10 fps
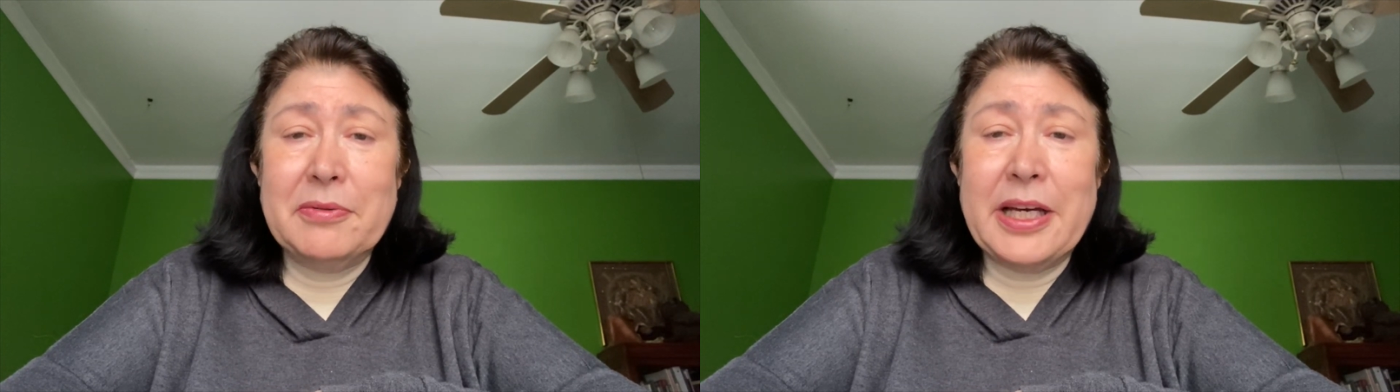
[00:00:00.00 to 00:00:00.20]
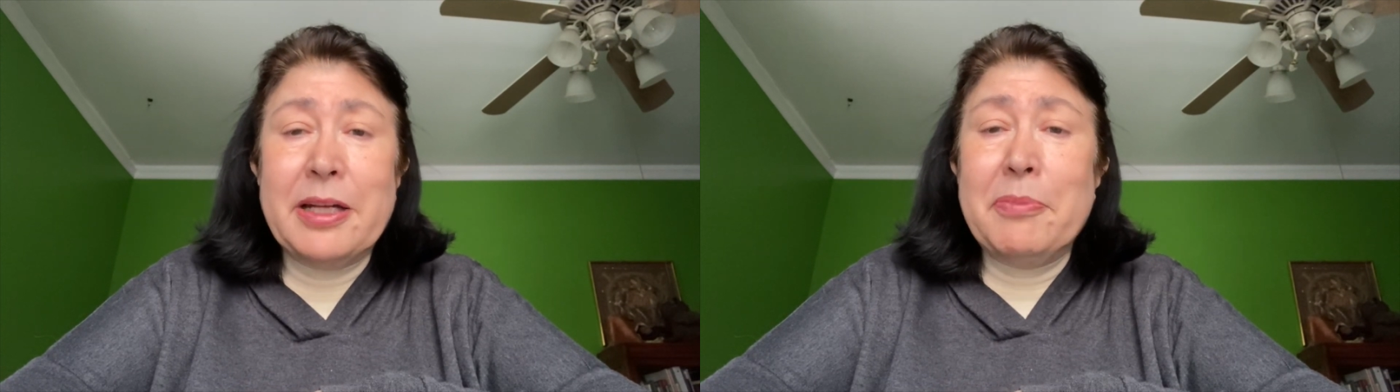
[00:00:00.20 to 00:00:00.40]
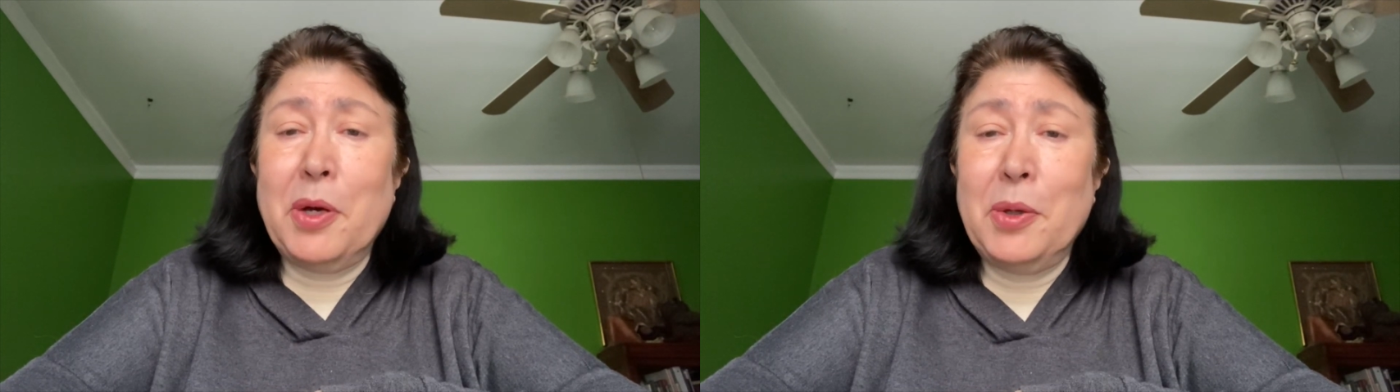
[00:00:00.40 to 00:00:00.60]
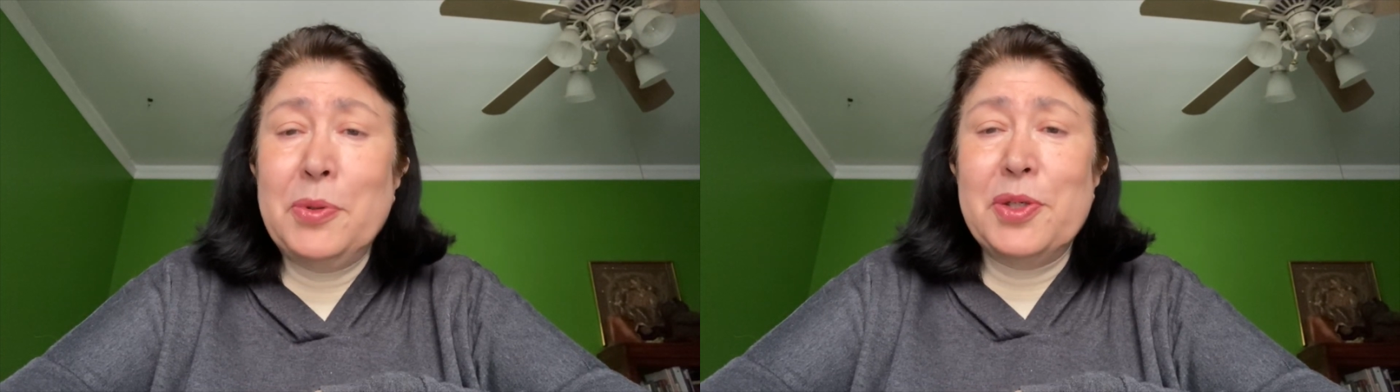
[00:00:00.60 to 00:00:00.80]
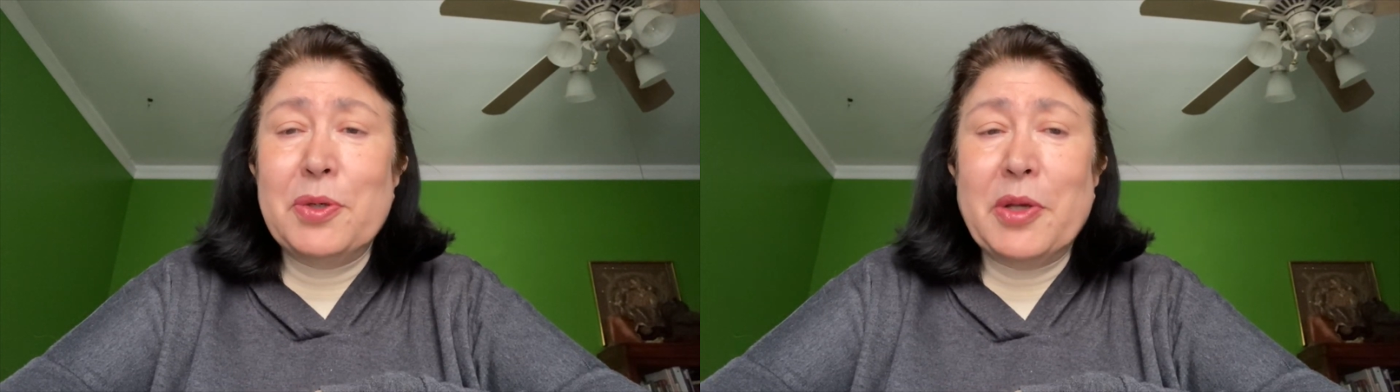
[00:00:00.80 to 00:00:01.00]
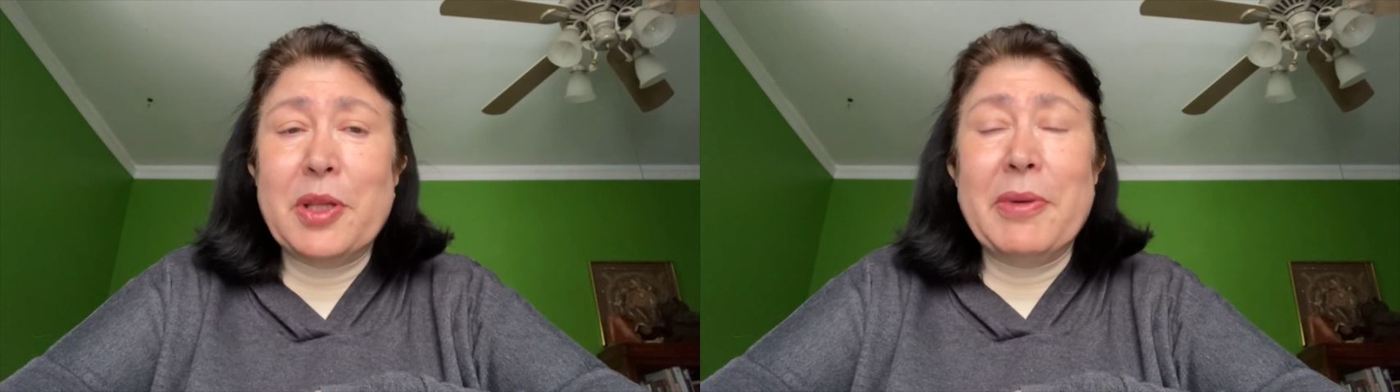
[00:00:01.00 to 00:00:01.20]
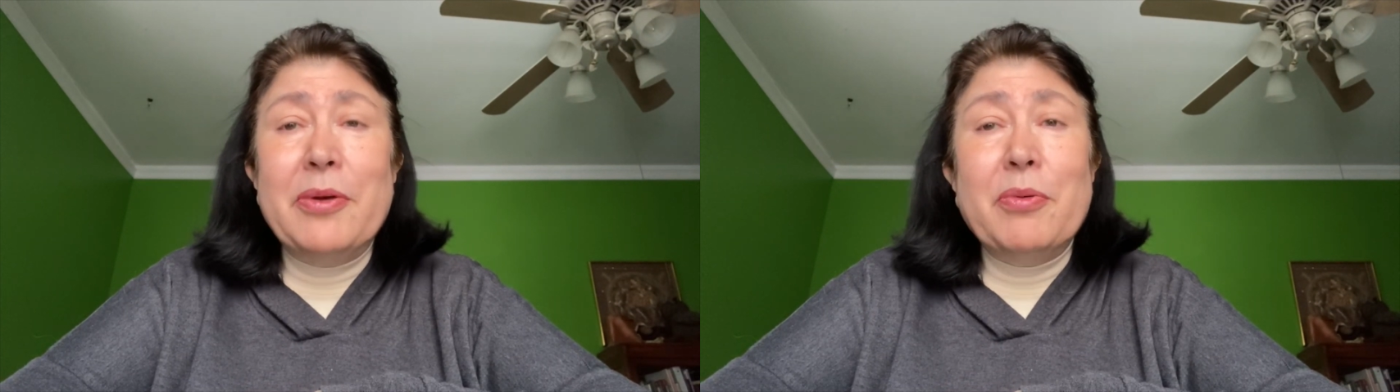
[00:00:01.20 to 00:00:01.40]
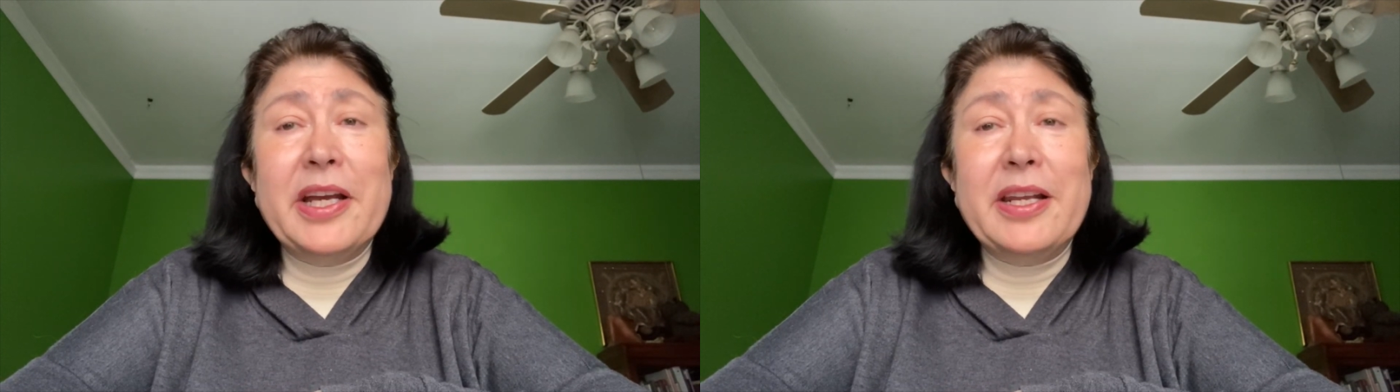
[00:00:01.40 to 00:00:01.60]
and uphold you with my
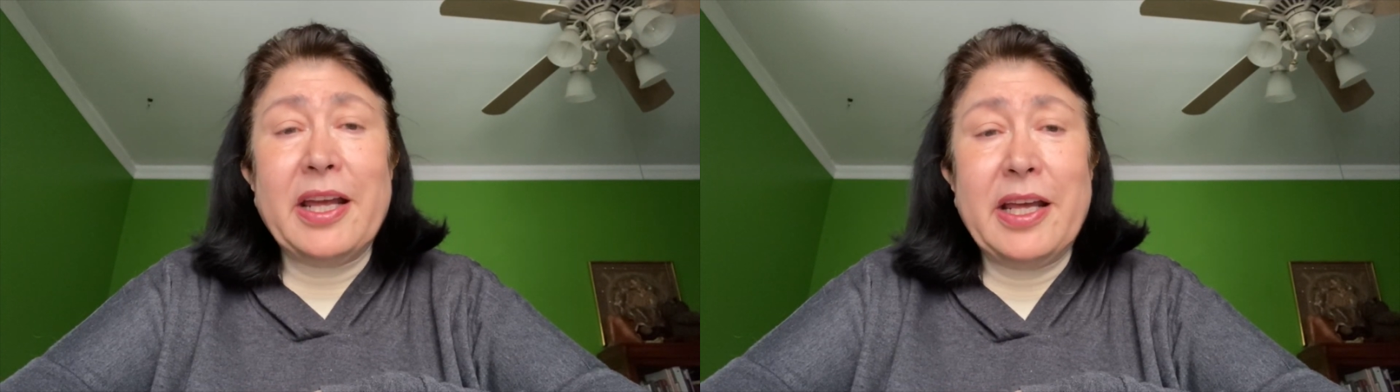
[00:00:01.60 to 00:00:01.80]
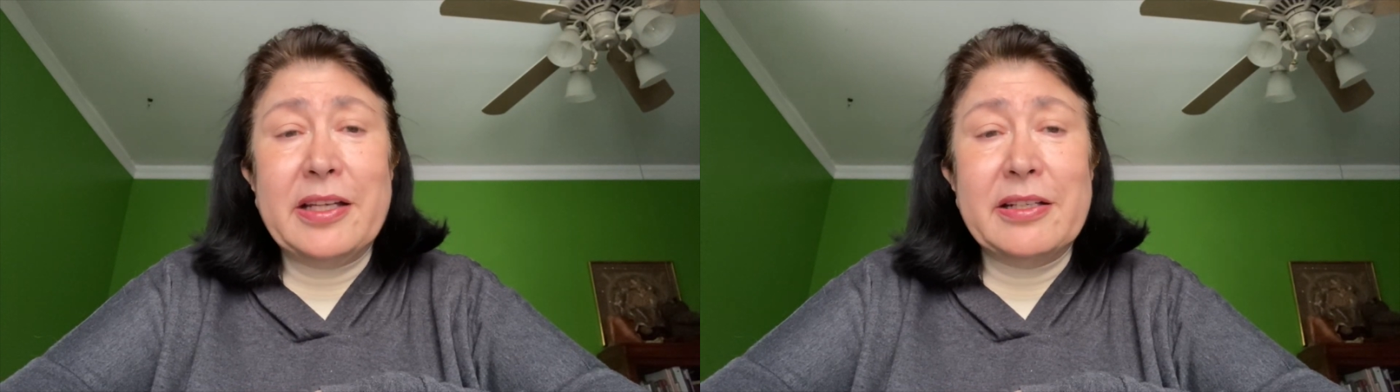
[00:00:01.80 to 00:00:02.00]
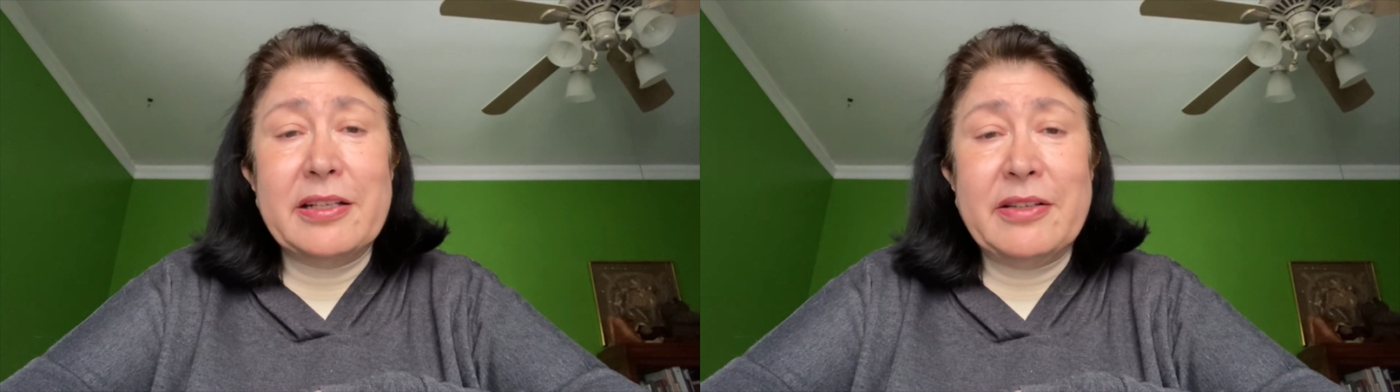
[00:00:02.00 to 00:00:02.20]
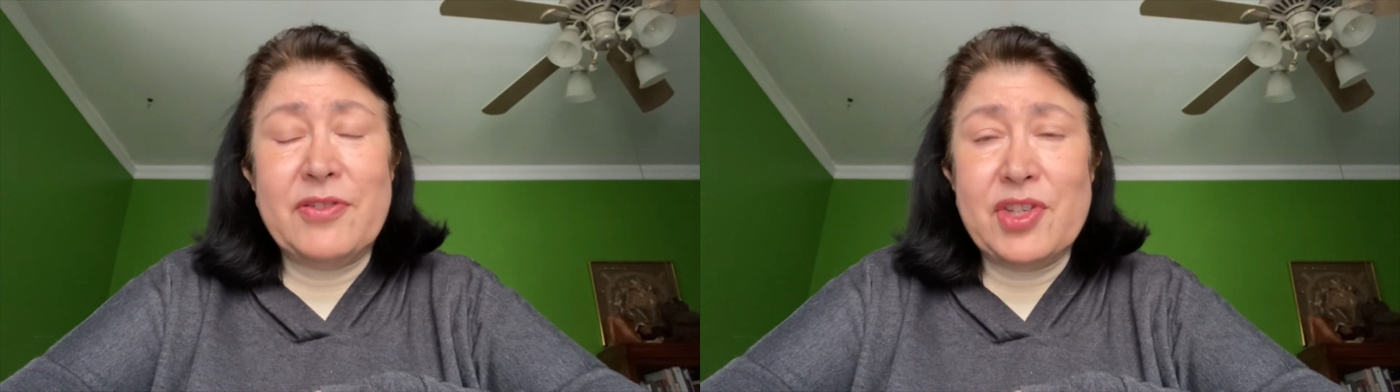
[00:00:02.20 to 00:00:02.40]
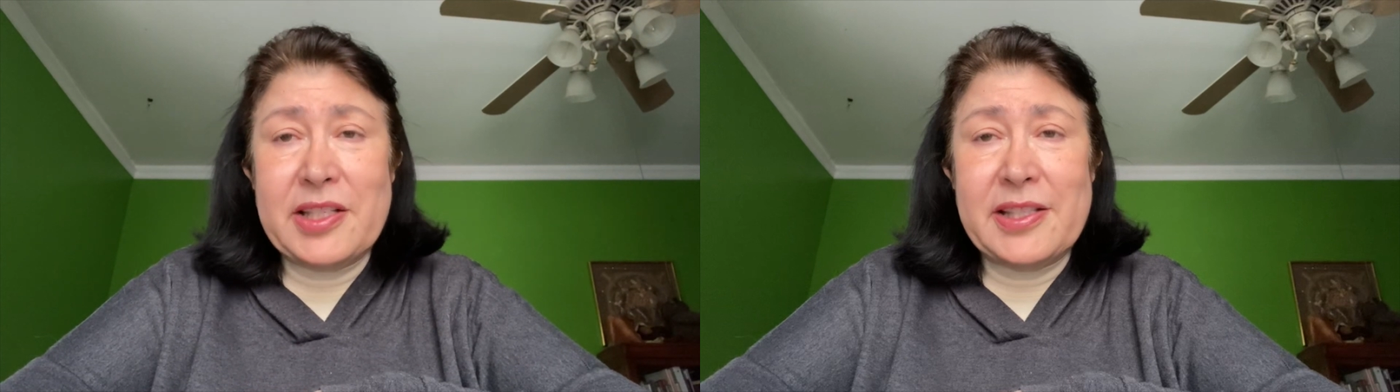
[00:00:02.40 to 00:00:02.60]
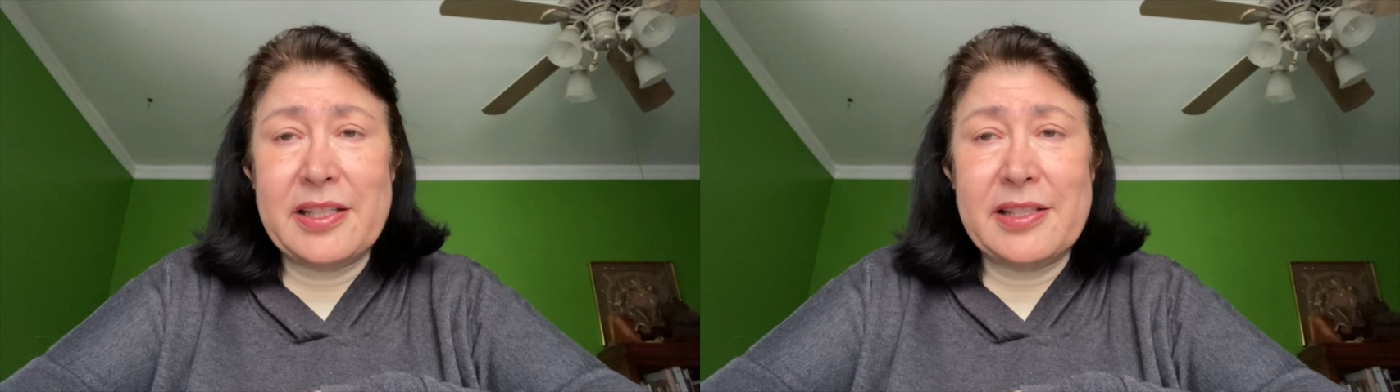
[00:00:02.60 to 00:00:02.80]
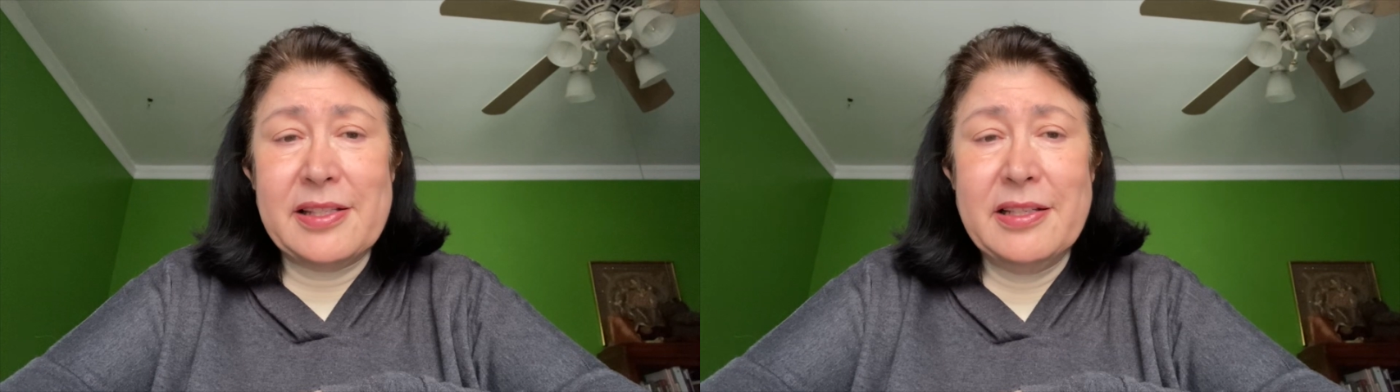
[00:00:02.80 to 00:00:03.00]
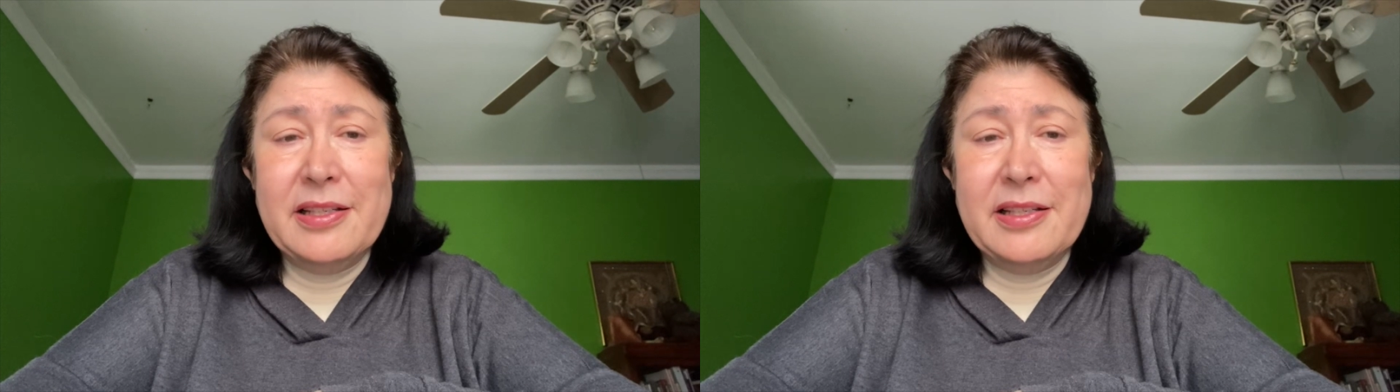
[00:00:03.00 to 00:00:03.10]
right hand of justice.